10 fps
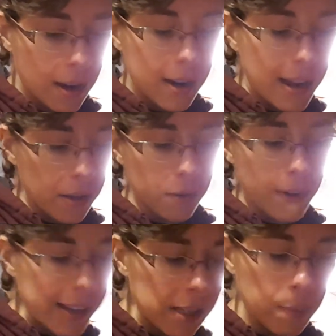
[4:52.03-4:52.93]
Now the
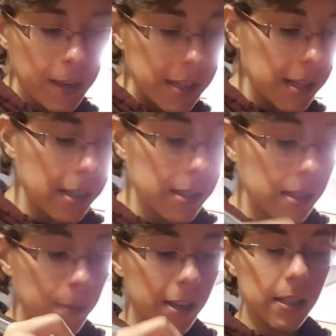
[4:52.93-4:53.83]
recipe says
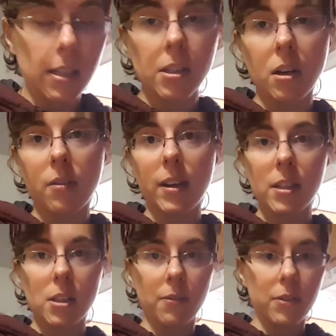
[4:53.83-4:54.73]
this makes 6
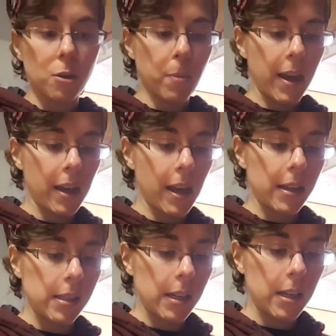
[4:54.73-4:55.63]
servings of 2
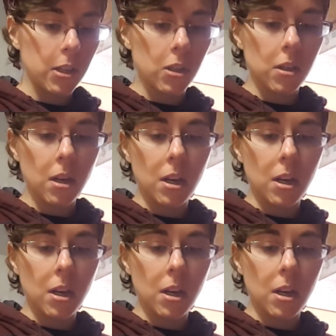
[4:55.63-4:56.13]
pancakes each.